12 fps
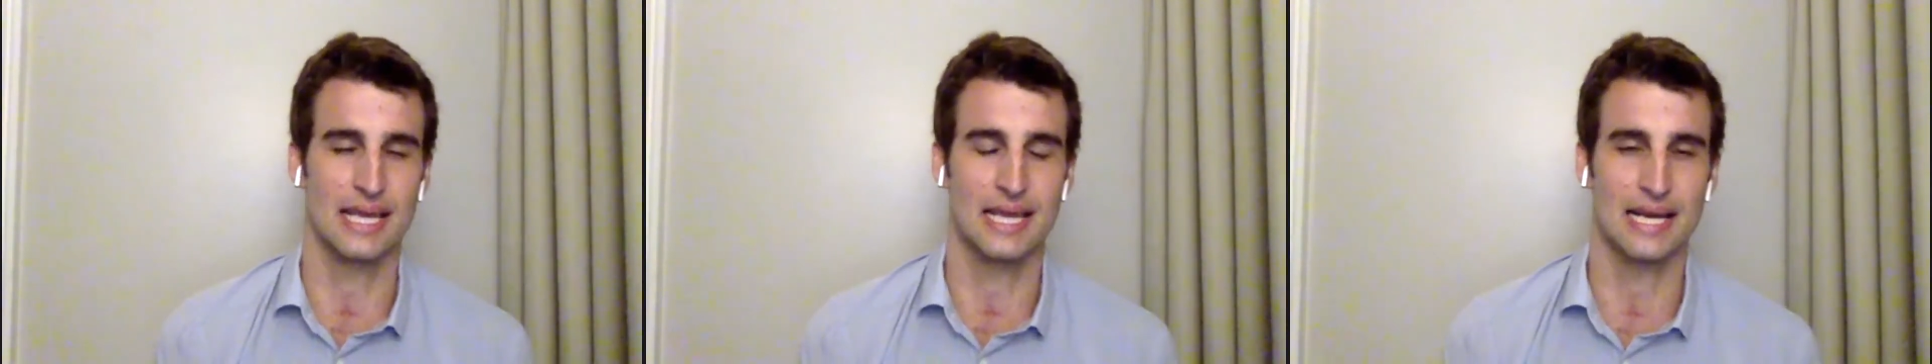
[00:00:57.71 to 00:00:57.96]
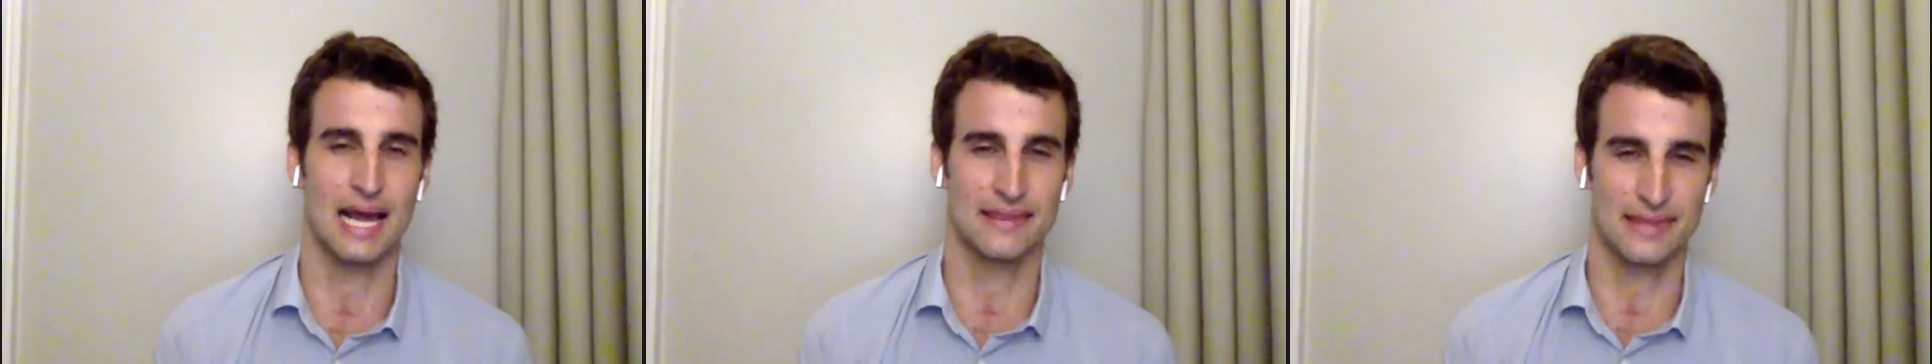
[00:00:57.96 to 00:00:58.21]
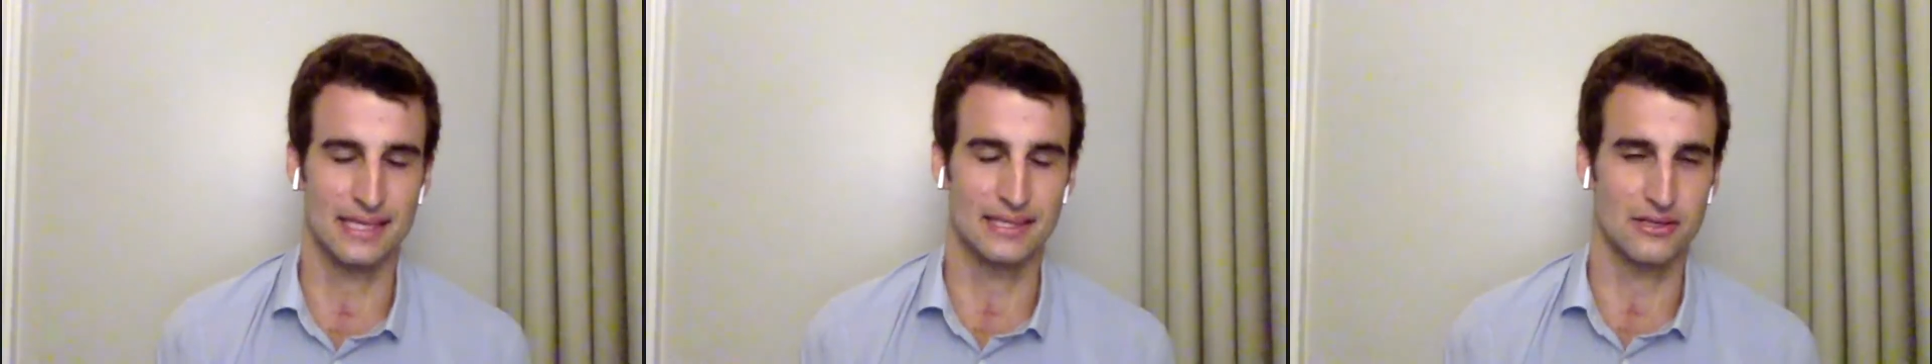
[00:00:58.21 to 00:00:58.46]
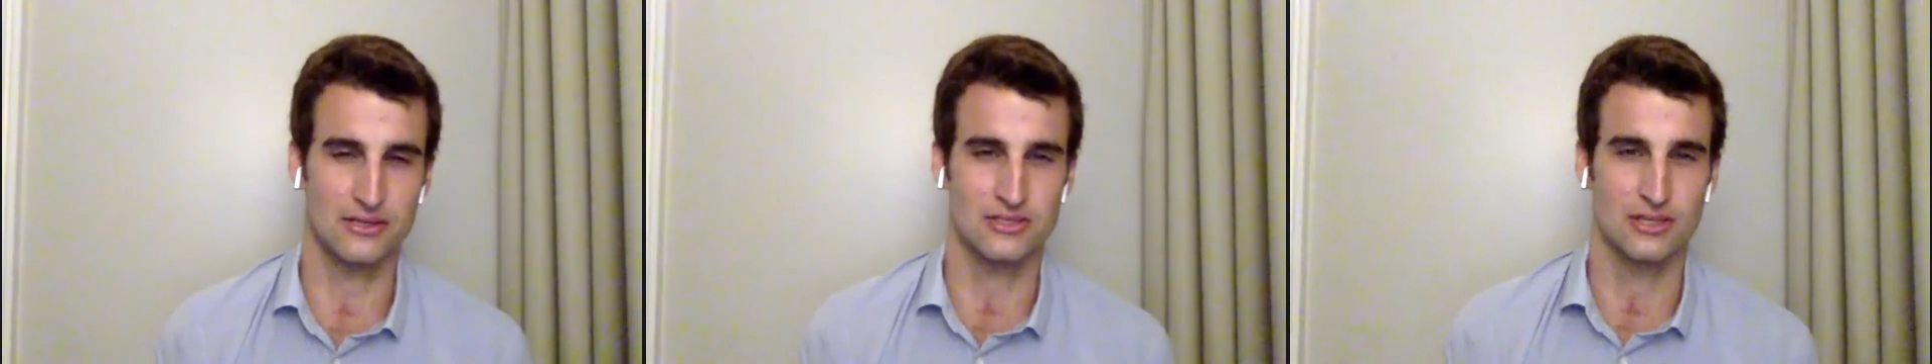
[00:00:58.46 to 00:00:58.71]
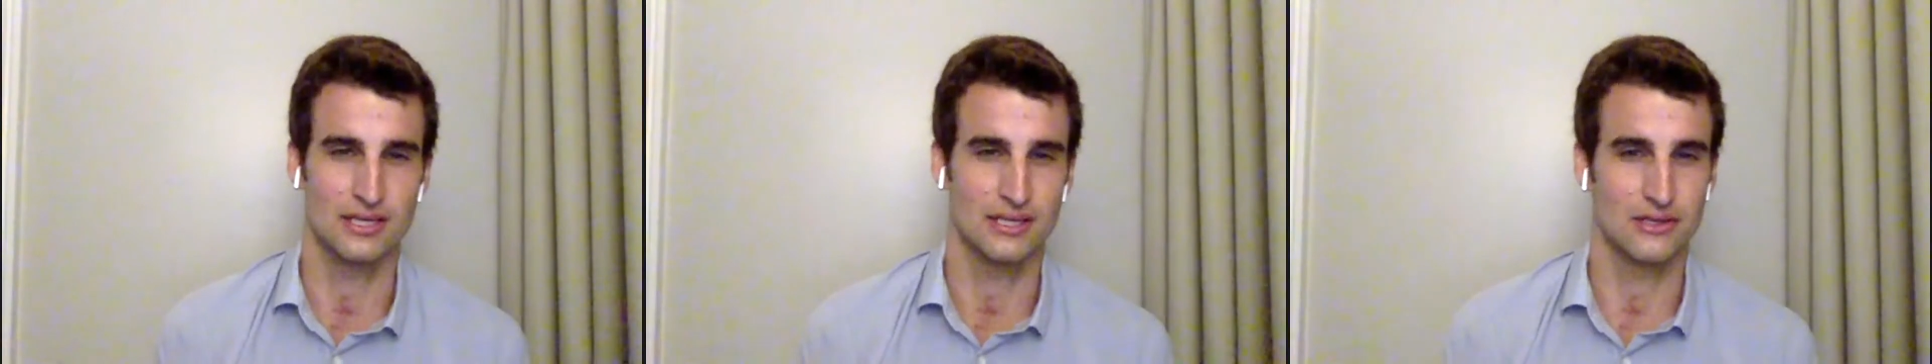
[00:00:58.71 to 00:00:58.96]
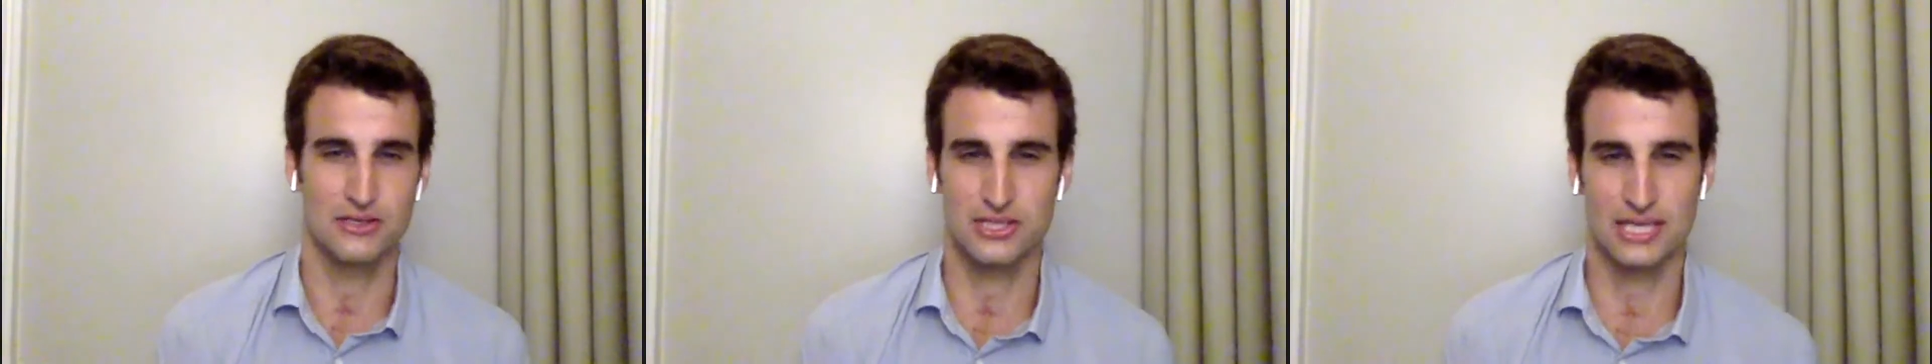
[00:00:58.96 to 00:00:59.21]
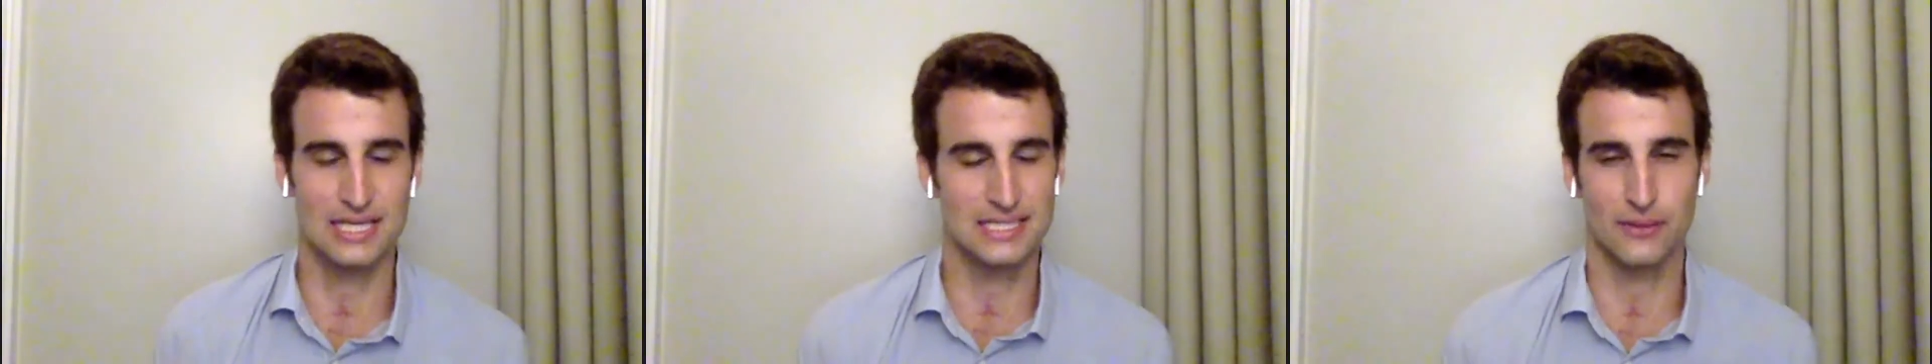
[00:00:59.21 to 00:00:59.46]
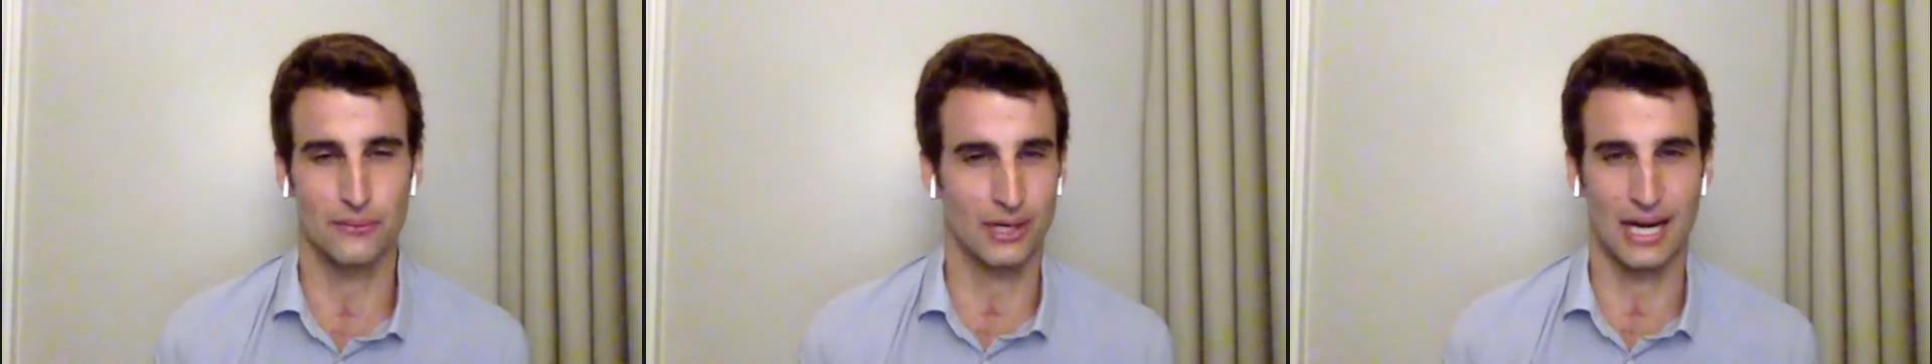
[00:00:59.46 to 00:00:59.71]
And I think there's things
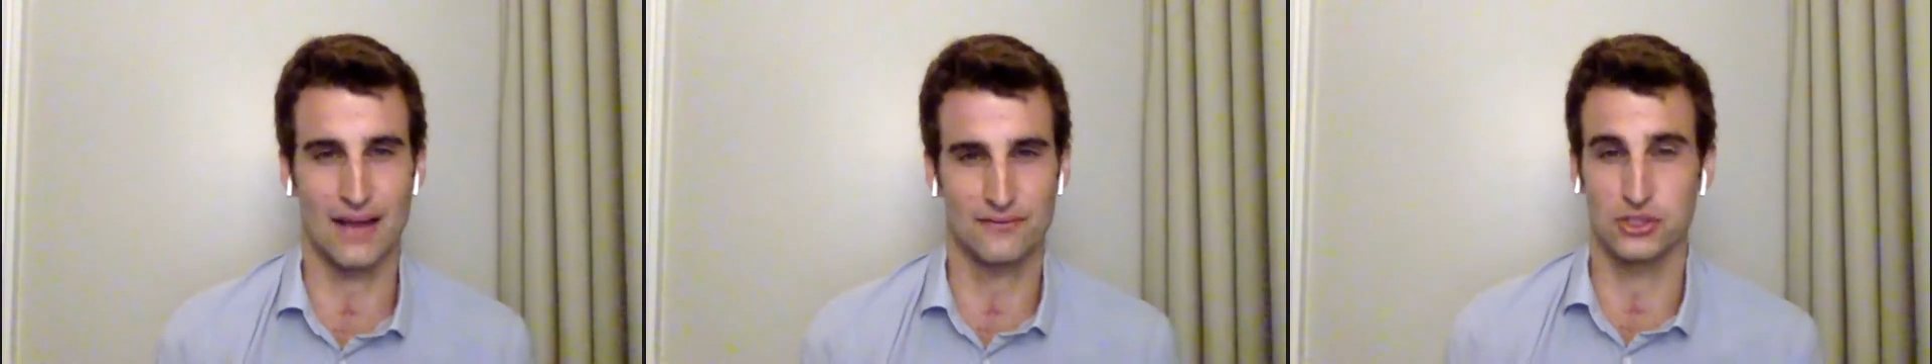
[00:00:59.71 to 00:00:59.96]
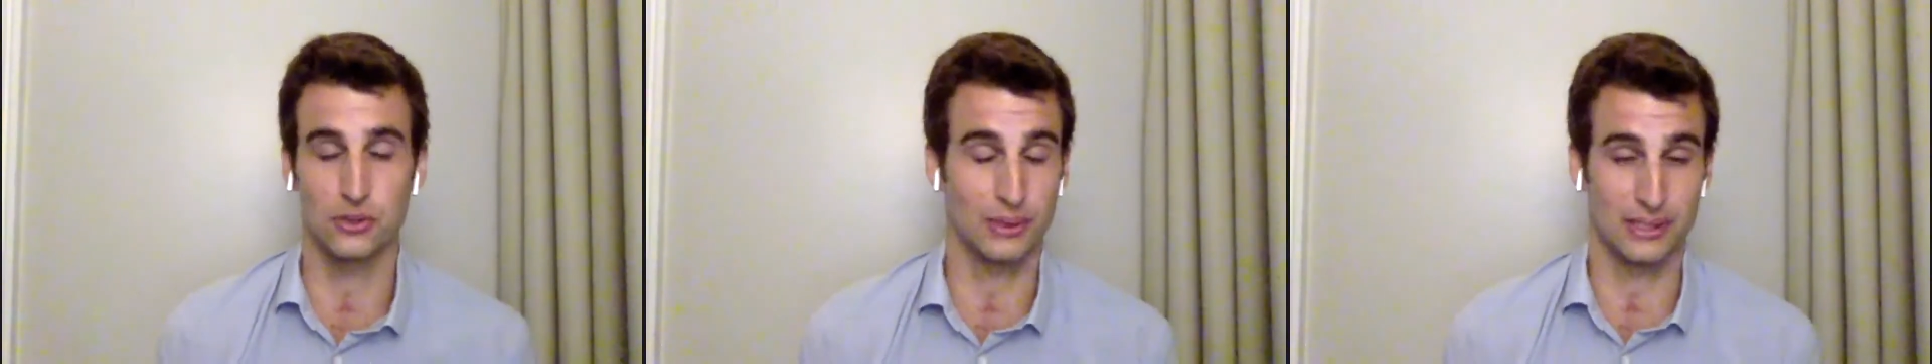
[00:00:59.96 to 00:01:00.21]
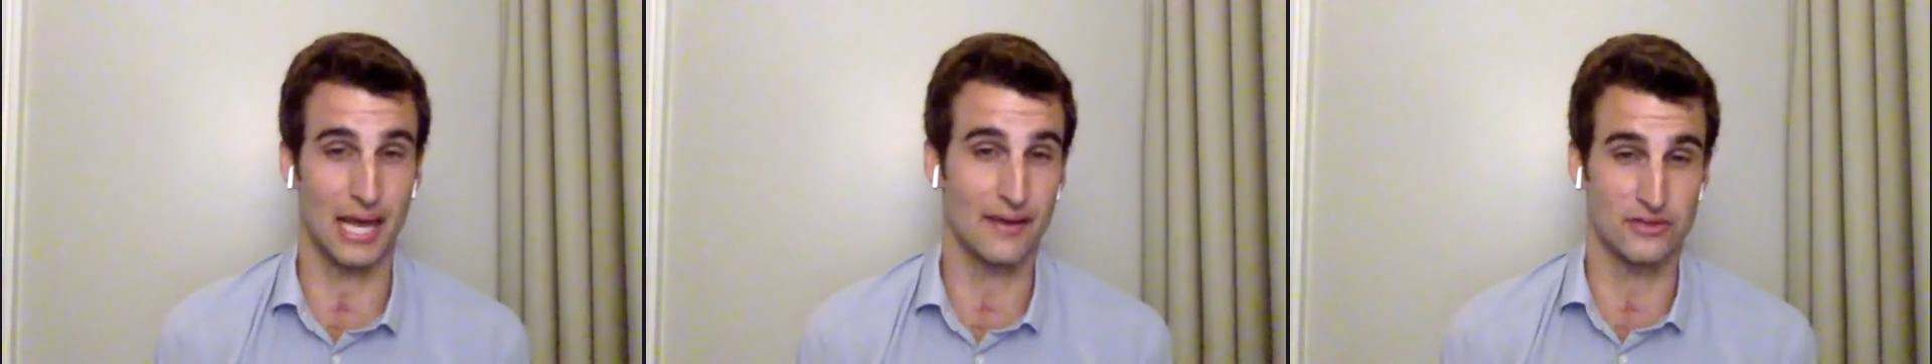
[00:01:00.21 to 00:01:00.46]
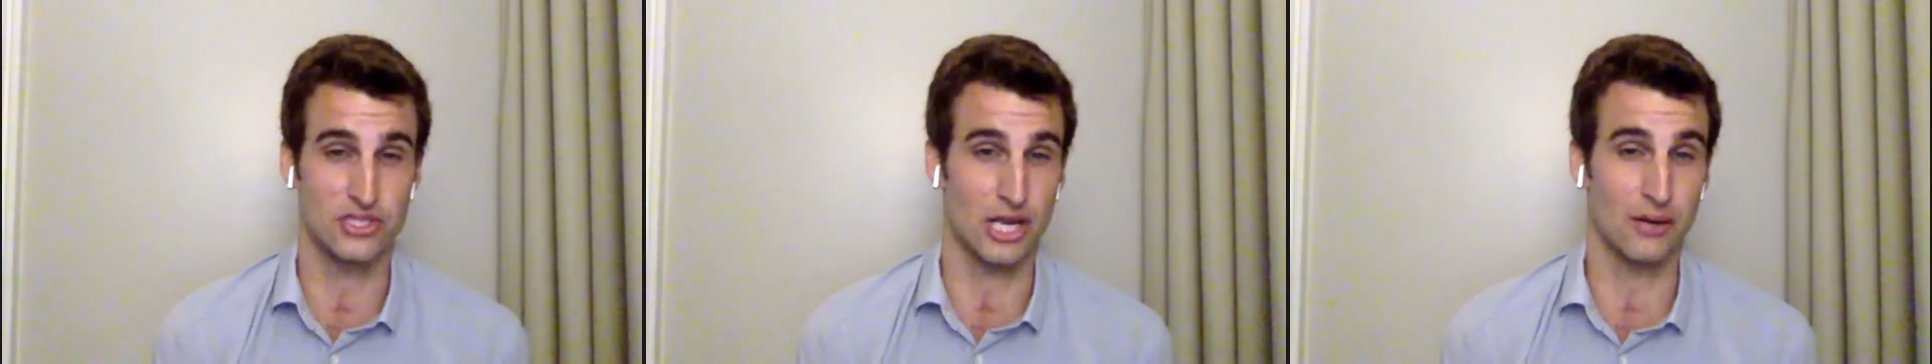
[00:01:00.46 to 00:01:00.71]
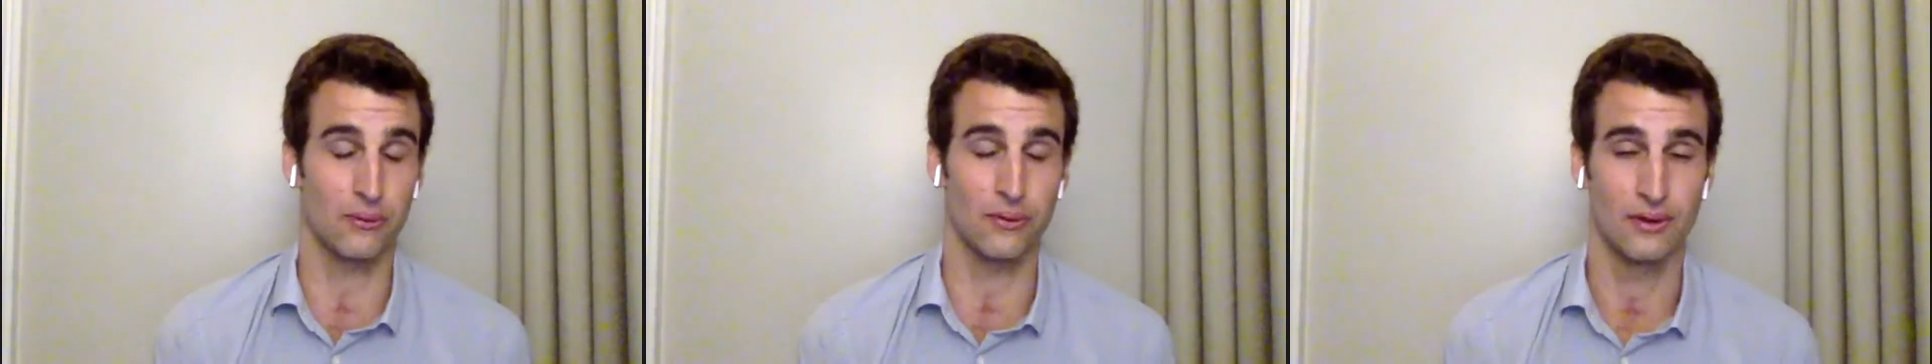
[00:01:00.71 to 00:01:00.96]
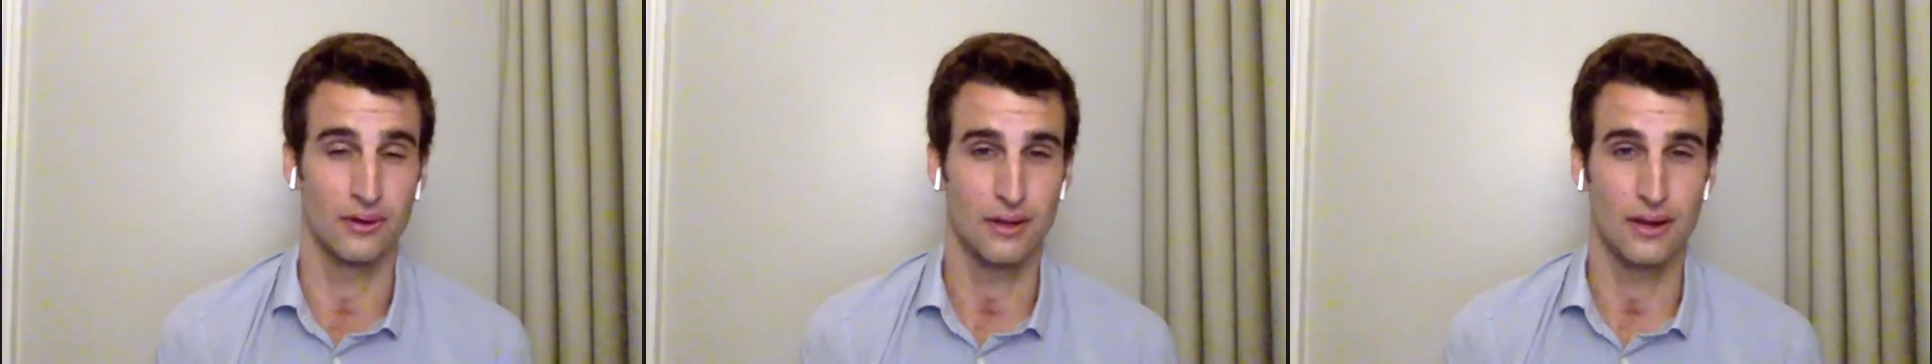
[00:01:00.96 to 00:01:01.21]
that we're going to have to do in life in general